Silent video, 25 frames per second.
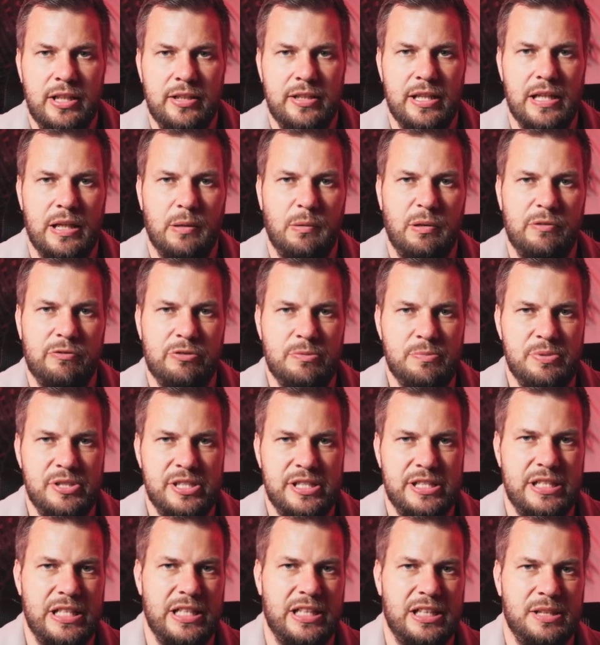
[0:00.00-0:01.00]
Then I went from
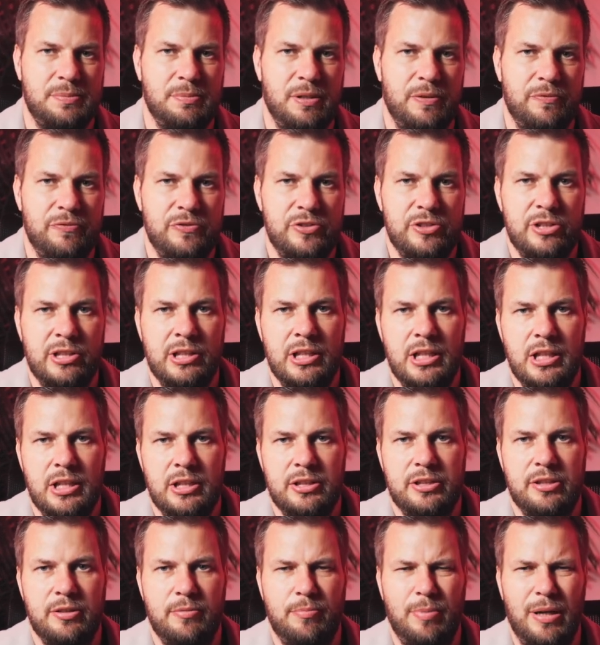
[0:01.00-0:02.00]
6 months
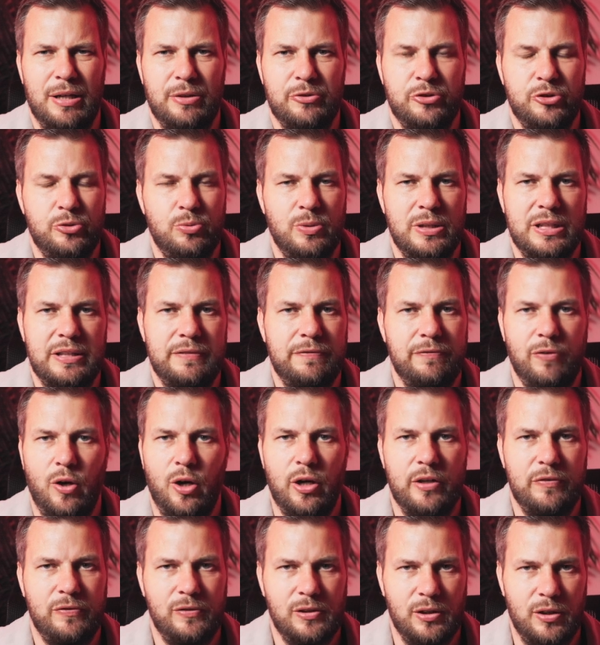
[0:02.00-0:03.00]
to about
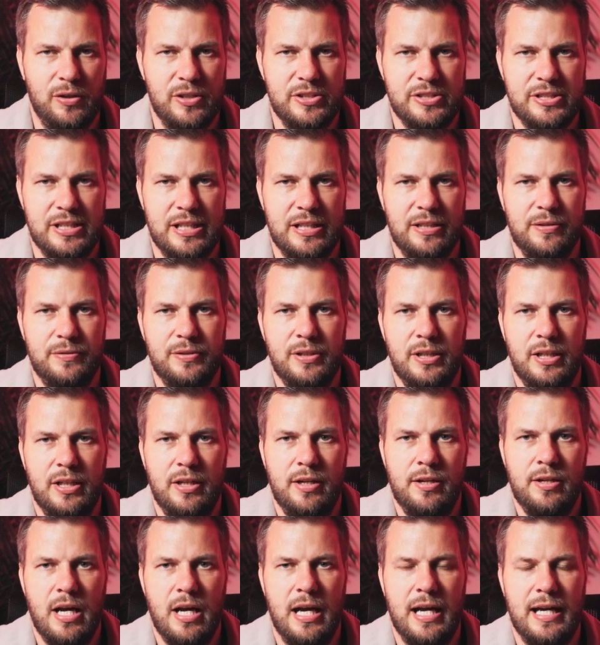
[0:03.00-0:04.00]
25 clients now,
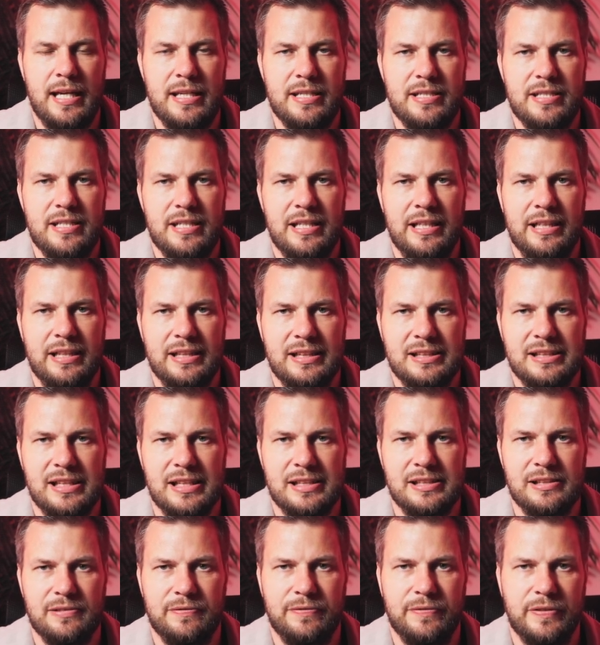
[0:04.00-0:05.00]
and in
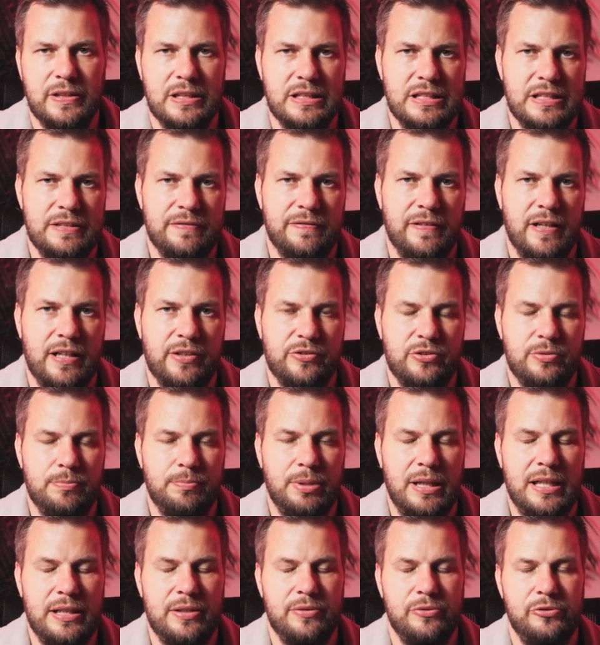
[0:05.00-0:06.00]
excess of
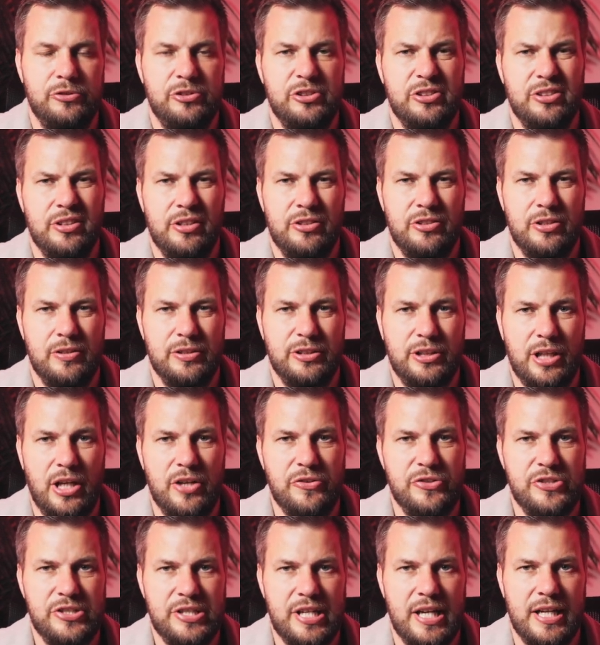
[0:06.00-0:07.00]
£30,000. So it
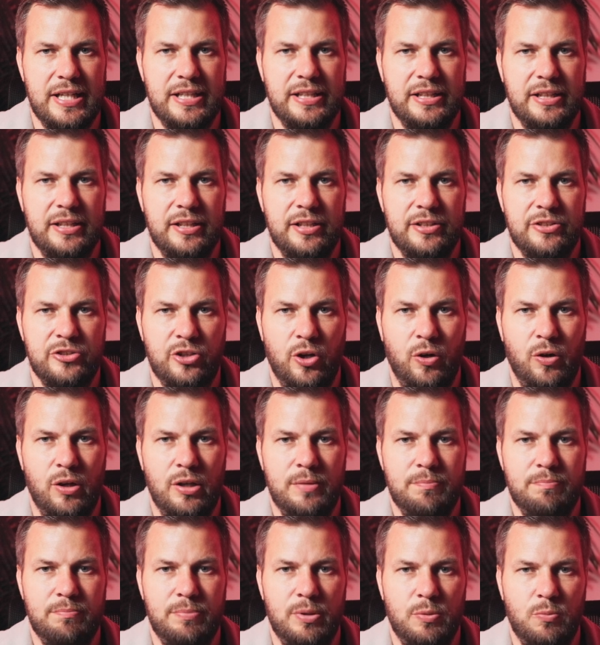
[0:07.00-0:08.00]
does take
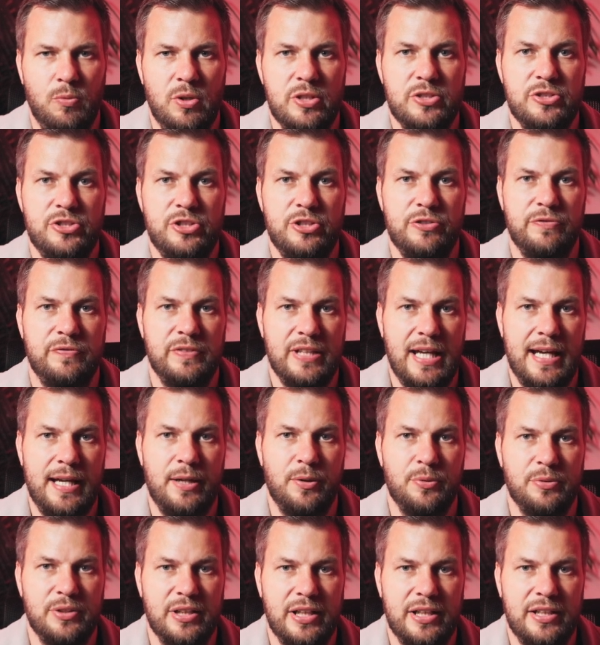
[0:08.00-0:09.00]
time, but once you've
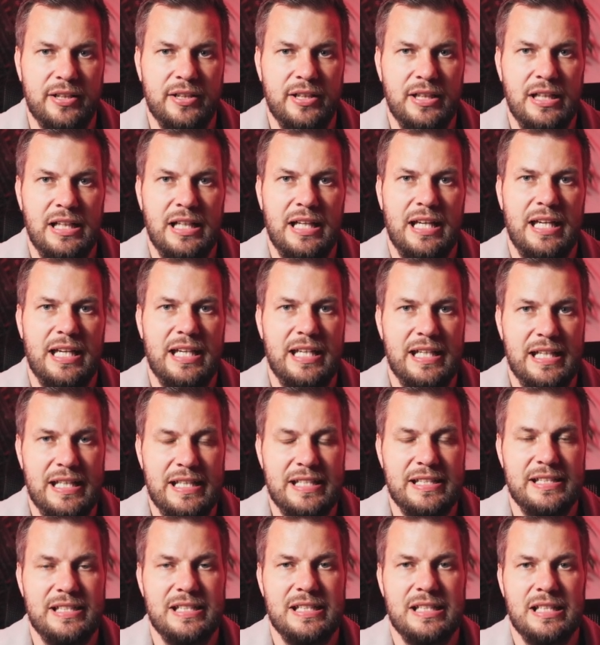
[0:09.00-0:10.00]
nailed it, it
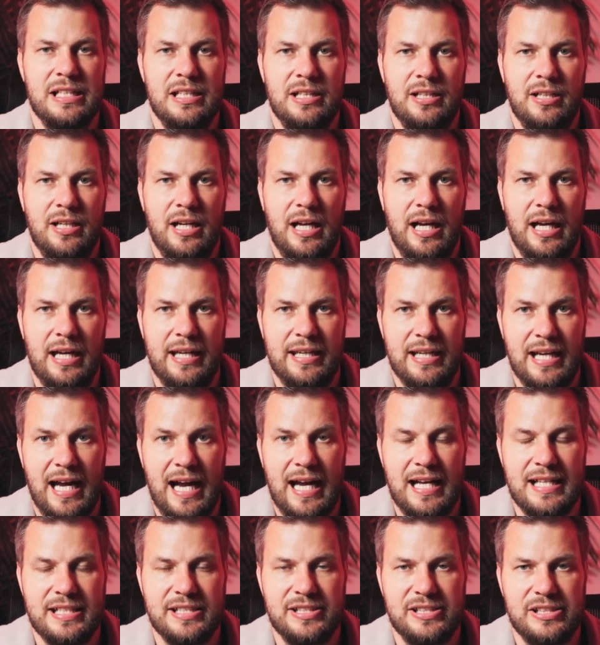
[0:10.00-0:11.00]
is and
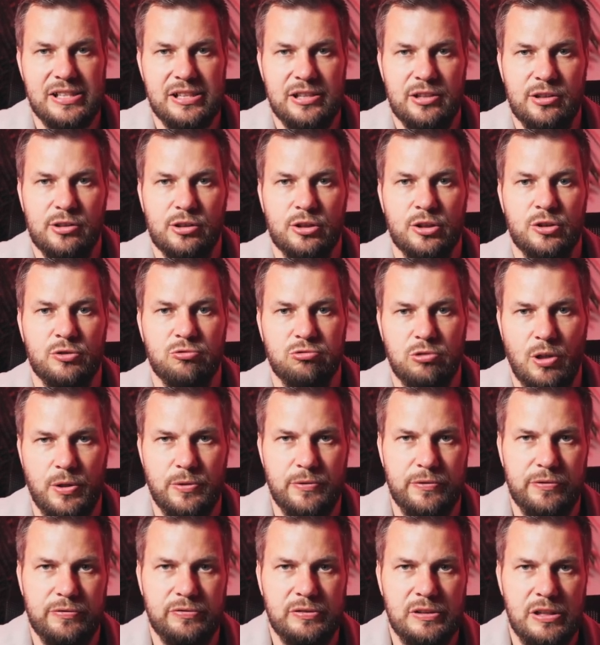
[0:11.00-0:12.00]
has
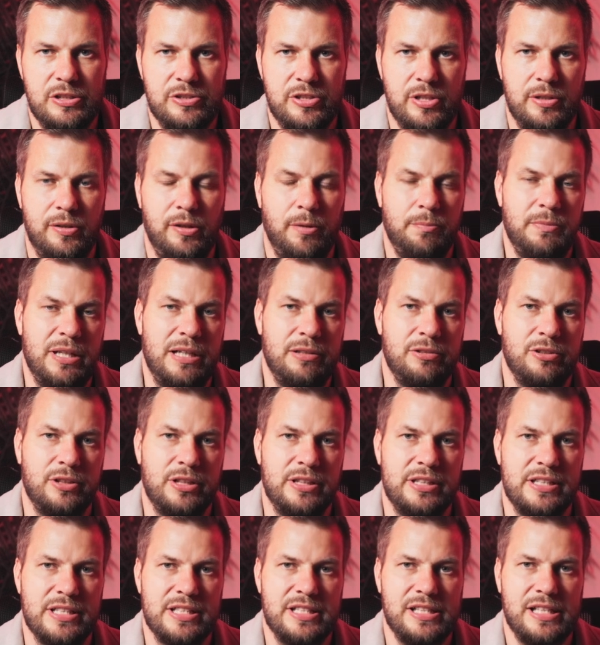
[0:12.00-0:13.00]
growth. So I'm now
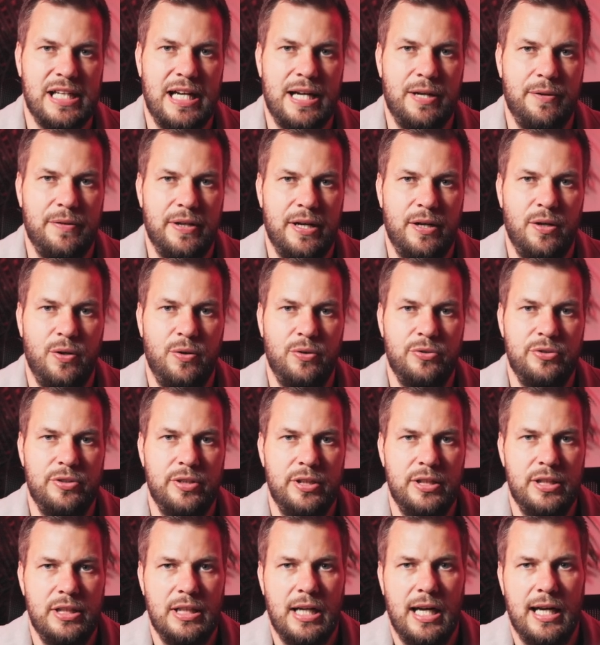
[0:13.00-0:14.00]
looking to scale that on
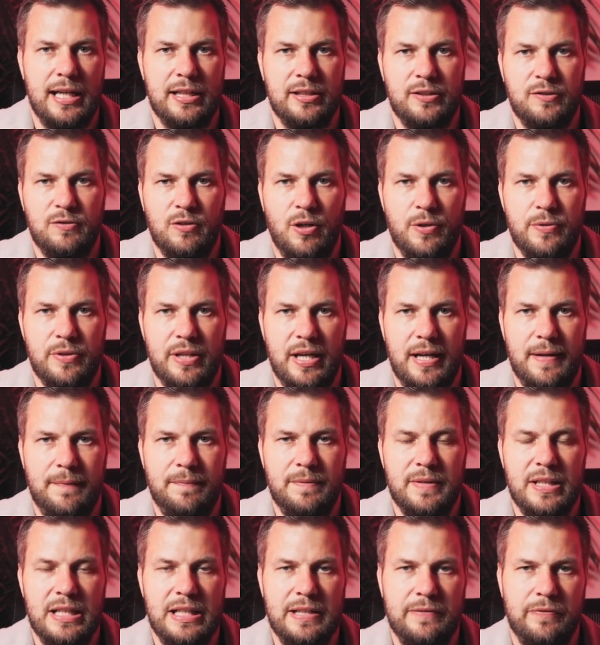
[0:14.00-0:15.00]
and grow
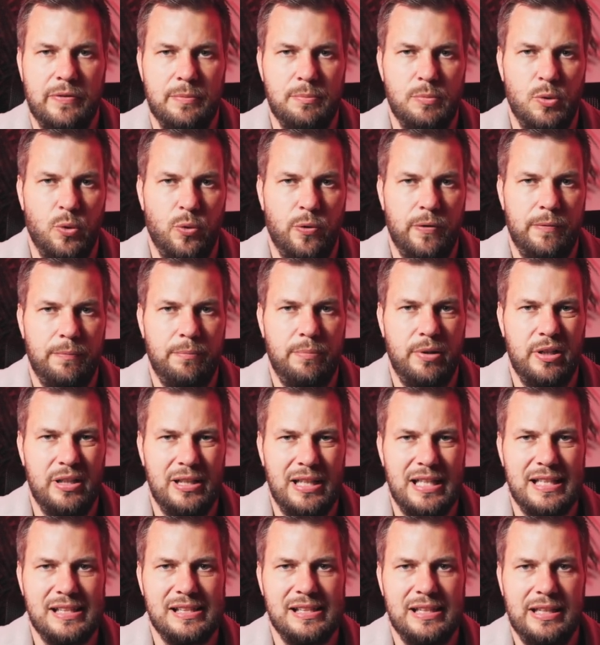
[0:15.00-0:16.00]
that even more. But
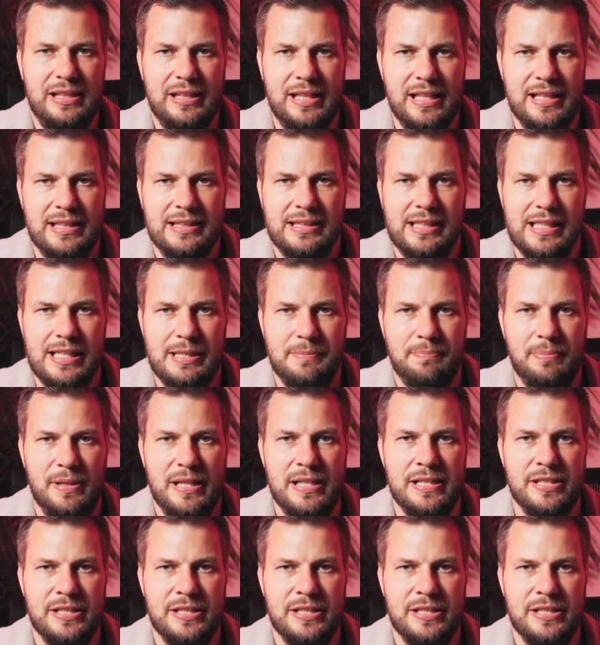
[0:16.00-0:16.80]
let's dig deep